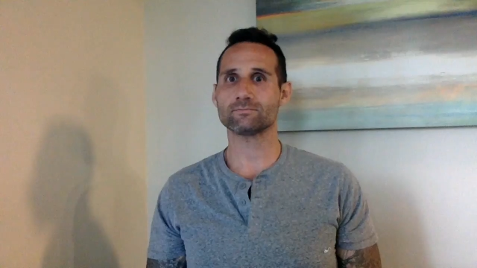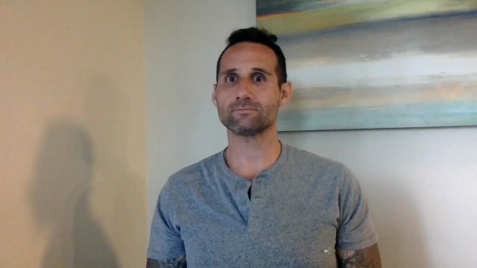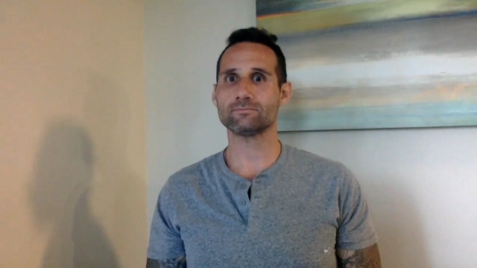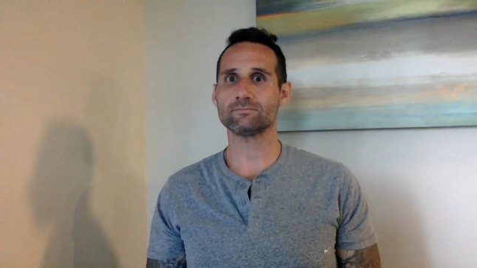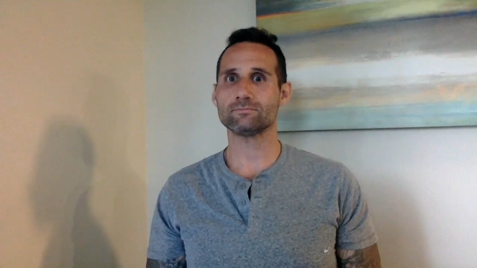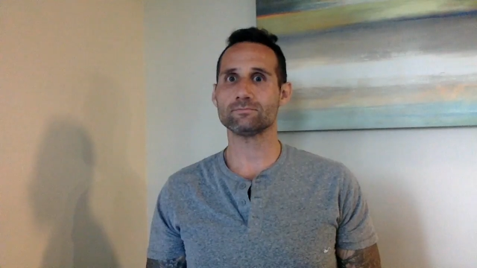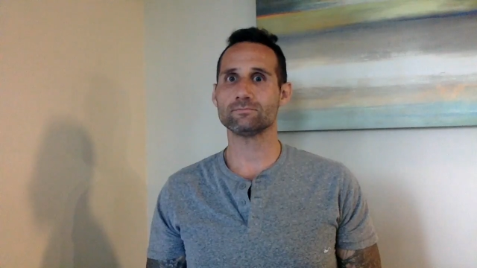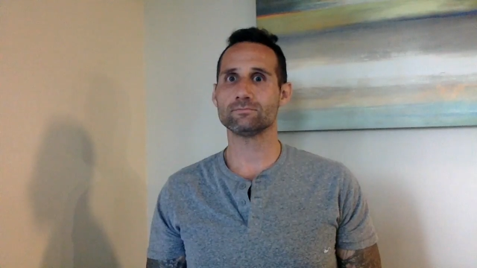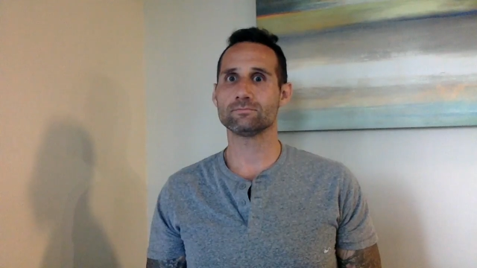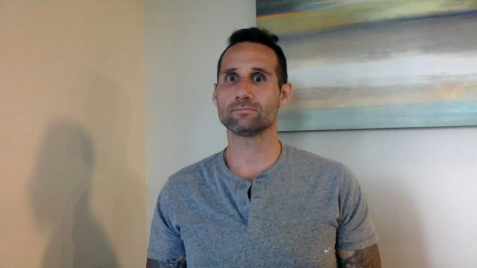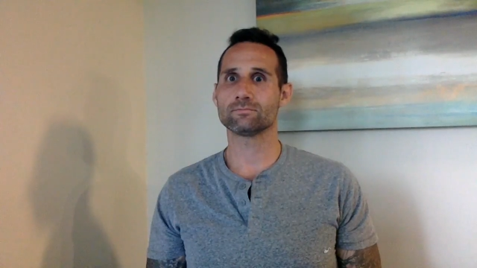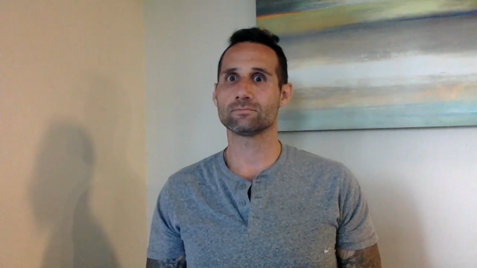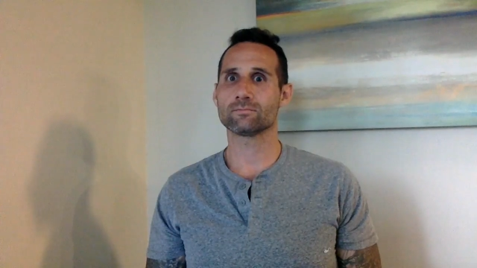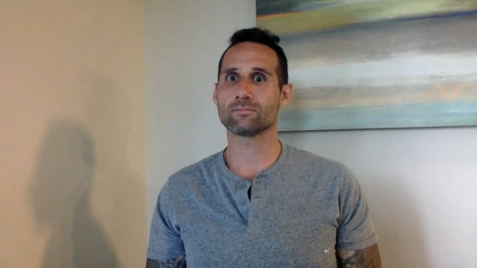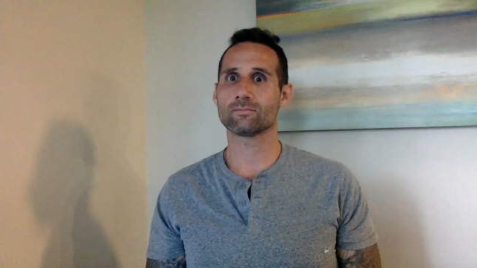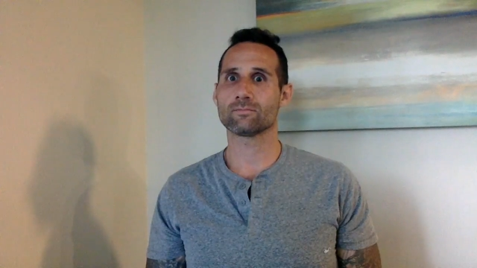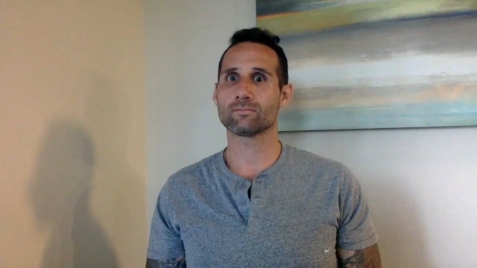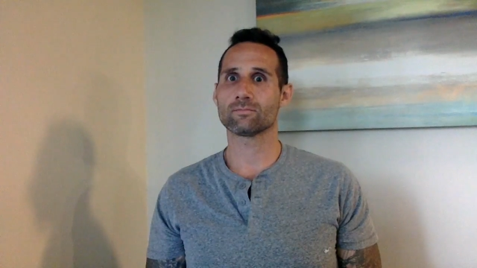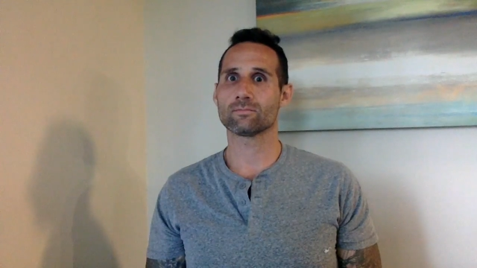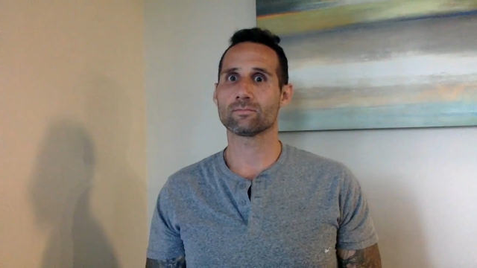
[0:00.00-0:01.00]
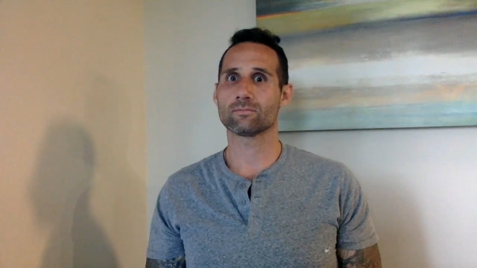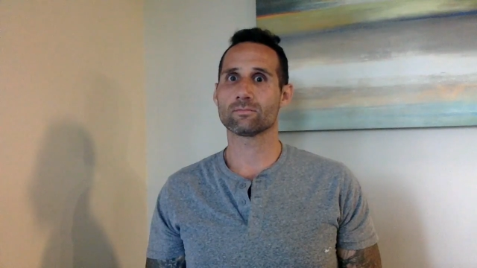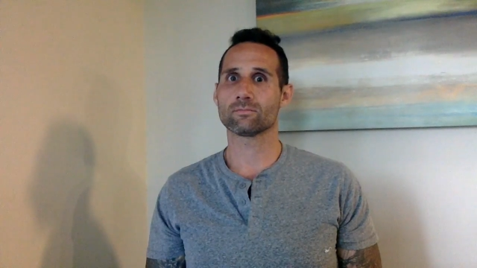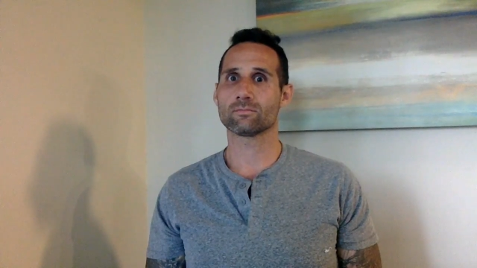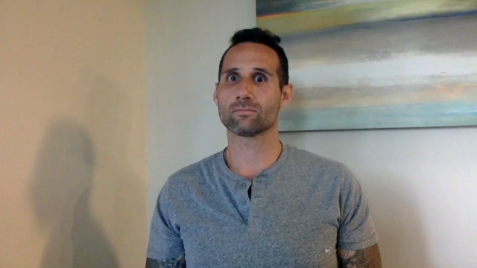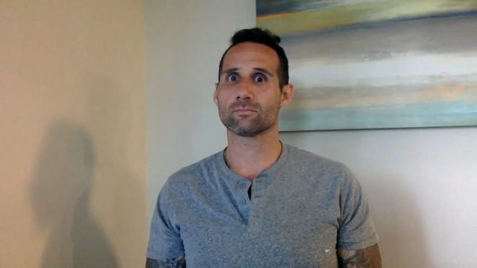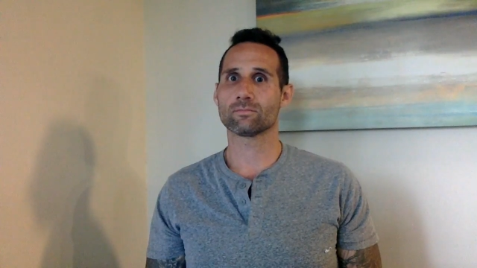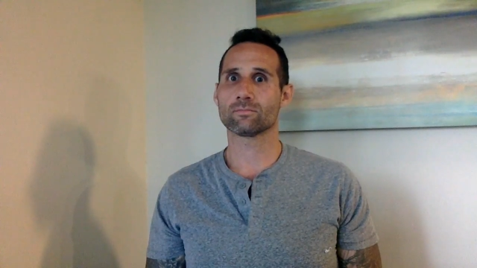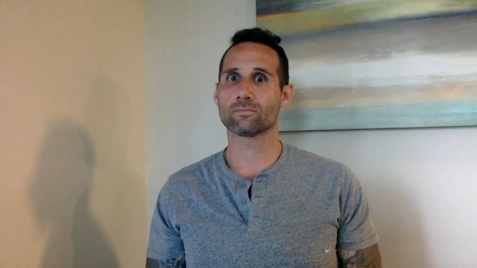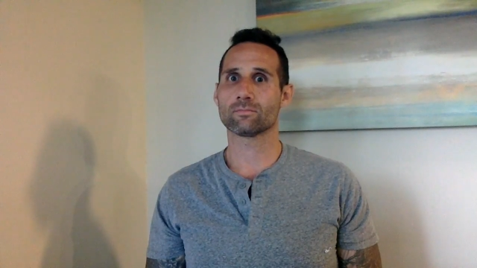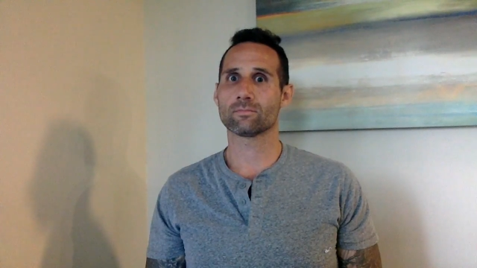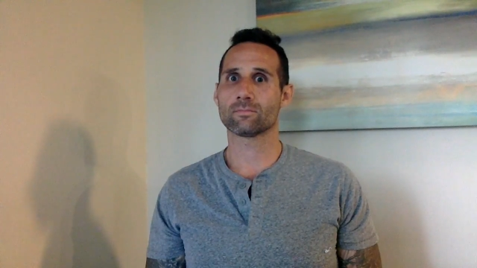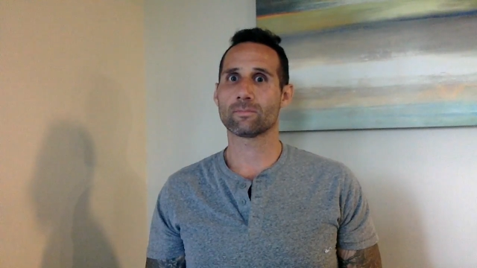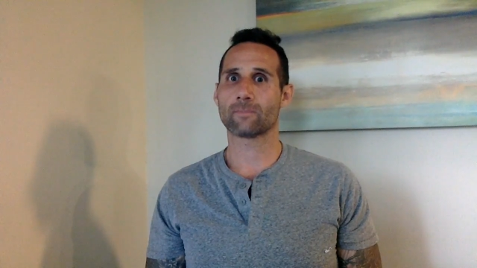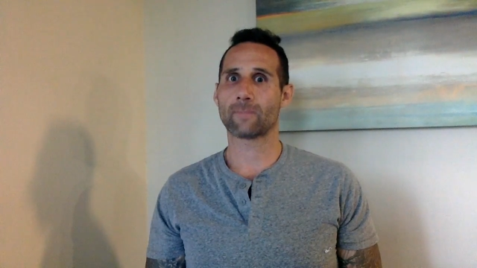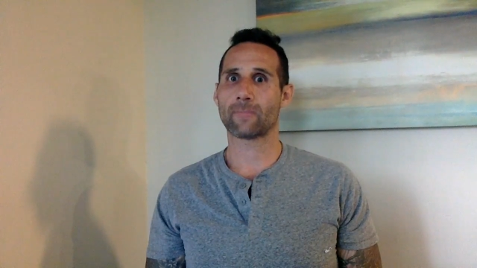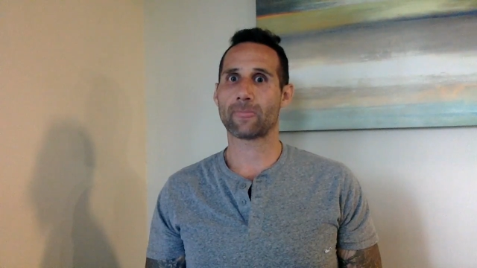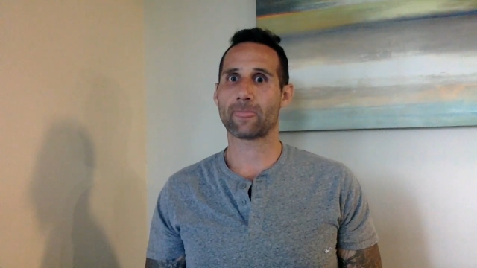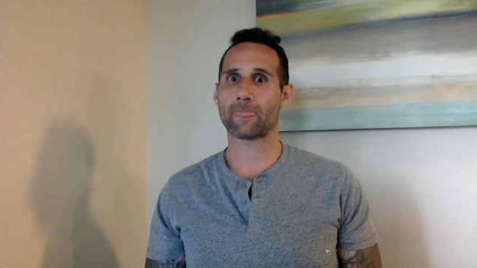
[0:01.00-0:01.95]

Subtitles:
(no one is talking)